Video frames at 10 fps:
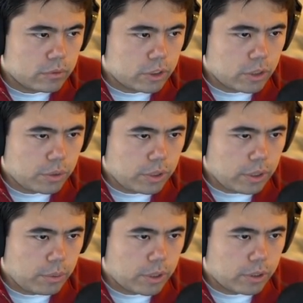Let's go
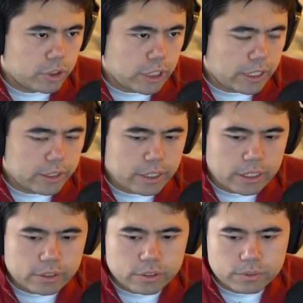here. I want to go check and
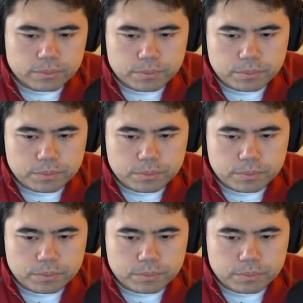takes.